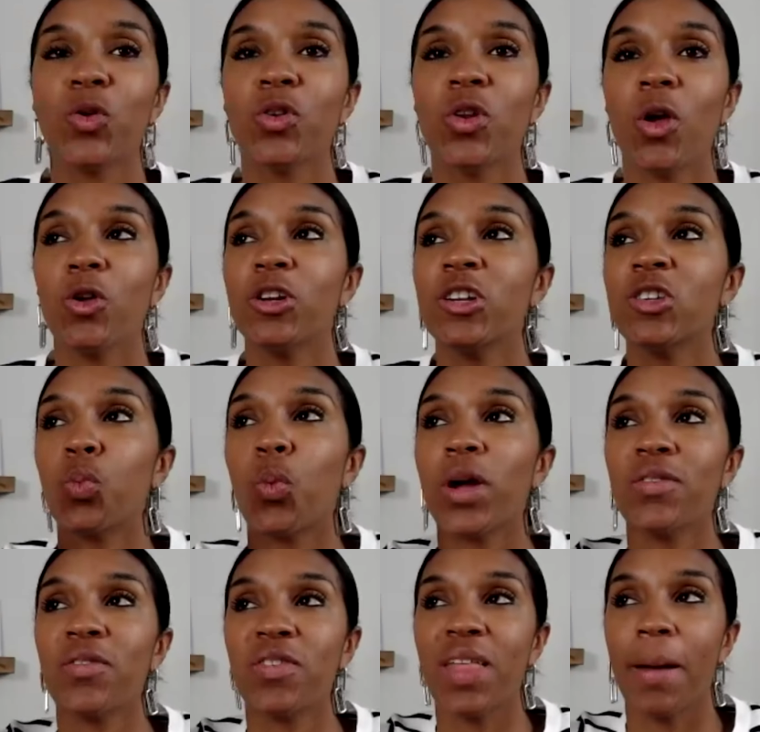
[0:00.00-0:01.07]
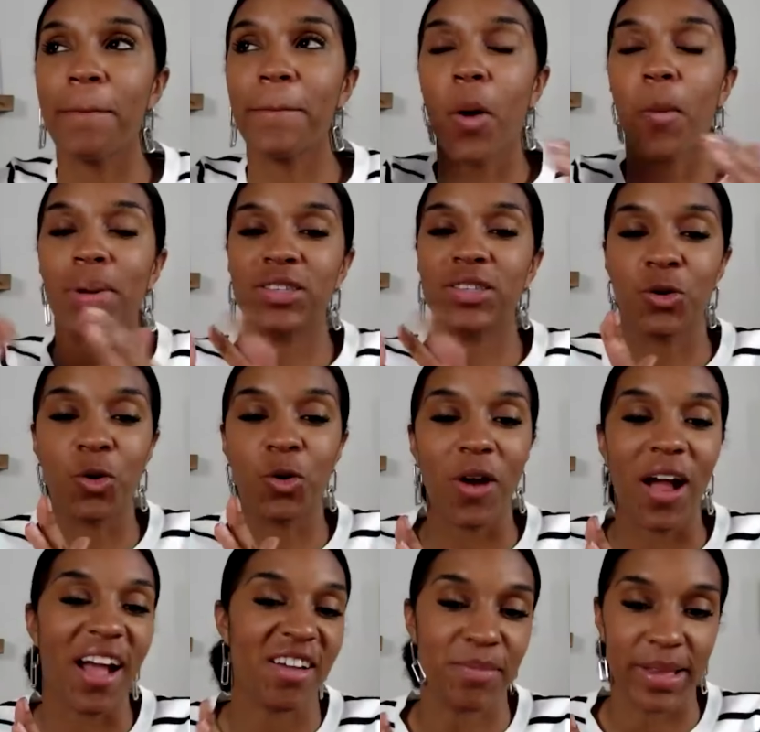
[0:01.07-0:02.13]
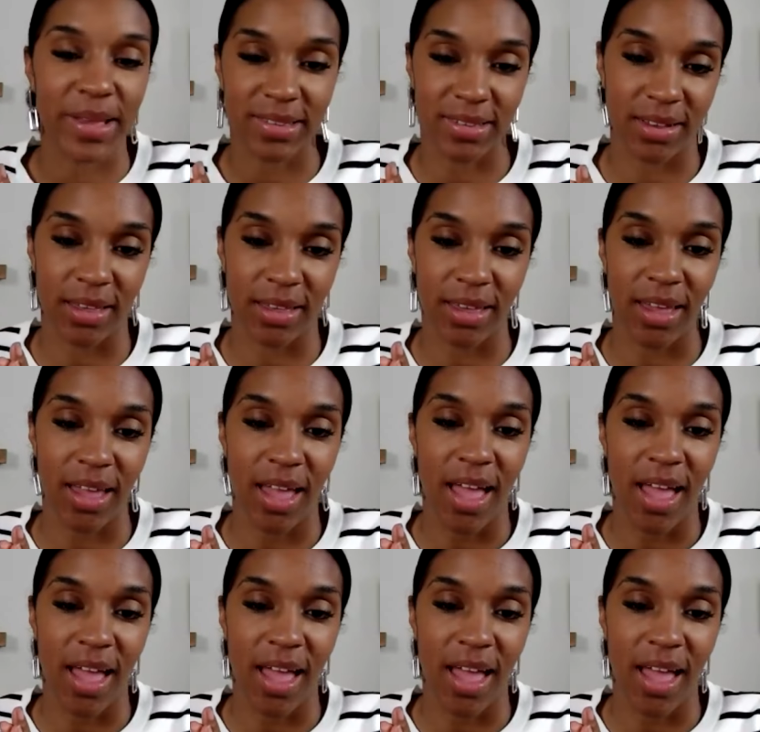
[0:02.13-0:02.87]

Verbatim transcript: know, you're just waiting for that moment to arrive, basically.